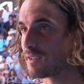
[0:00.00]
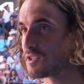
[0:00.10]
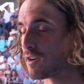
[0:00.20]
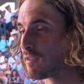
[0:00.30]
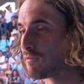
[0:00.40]

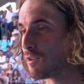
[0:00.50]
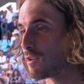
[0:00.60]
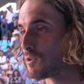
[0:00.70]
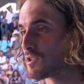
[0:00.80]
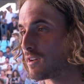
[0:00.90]
Serve and
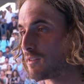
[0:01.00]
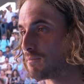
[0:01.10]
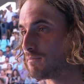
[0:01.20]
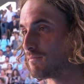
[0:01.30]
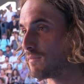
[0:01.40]
volley, which I
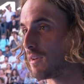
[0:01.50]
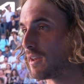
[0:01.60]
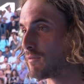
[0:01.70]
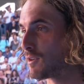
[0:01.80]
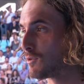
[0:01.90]

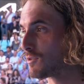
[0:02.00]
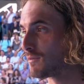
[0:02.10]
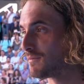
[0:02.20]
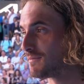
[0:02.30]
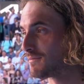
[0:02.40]
never use,
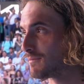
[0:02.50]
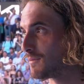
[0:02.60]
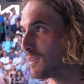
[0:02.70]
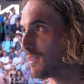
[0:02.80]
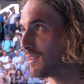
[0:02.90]

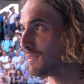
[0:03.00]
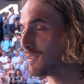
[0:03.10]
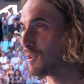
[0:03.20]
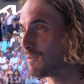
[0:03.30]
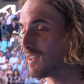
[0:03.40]
but
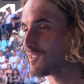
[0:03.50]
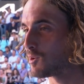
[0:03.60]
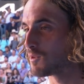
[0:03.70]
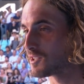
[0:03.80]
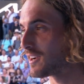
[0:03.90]
you know, it's
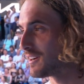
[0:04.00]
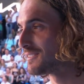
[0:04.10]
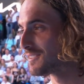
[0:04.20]
always there